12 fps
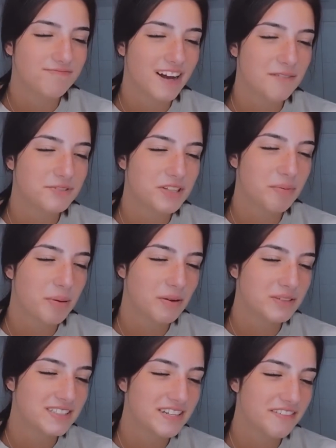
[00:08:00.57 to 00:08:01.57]
I'm
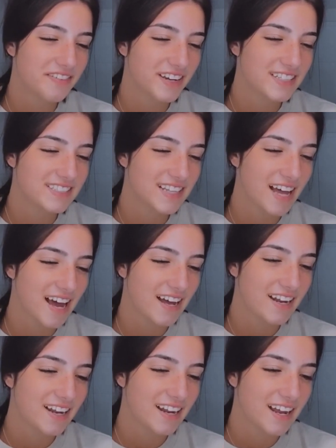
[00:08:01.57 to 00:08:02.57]
supposed to fix
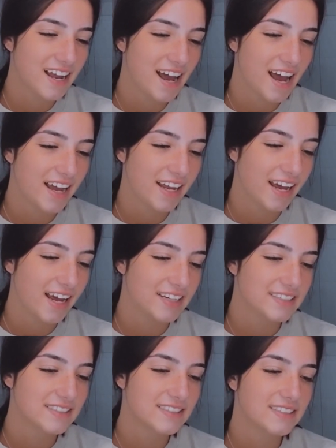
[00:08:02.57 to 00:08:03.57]
that. I
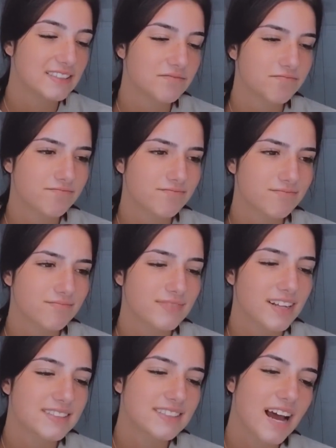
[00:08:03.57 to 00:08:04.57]
guess
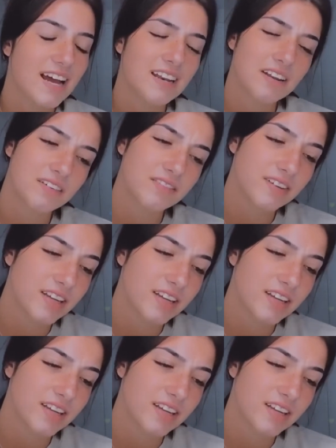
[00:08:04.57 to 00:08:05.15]
that's kind of